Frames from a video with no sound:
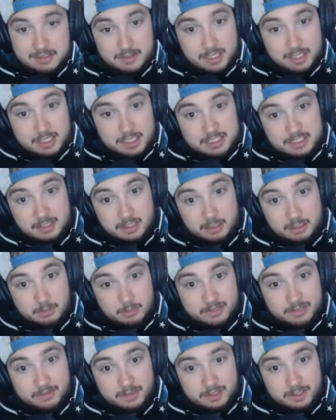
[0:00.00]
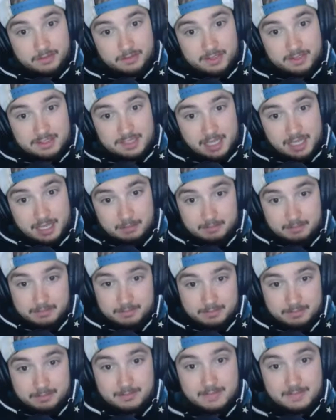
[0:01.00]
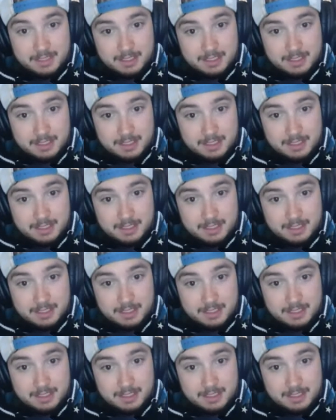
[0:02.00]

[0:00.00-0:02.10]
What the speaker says: So that's a little bit of a different stat.